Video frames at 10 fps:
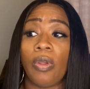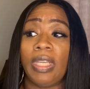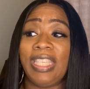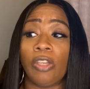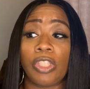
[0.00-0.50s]

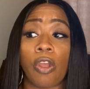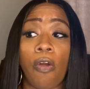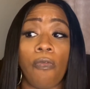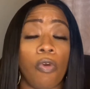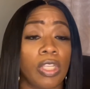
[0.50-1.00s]
your soul
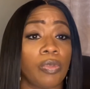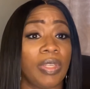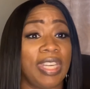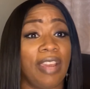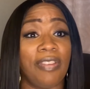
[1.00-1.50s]
voice will
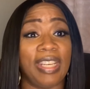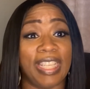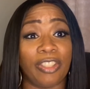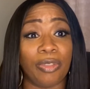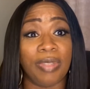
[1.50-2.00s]
never
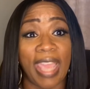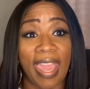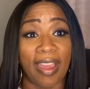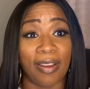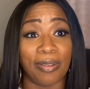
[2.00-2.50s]
let you
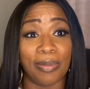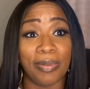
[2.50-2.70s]
down,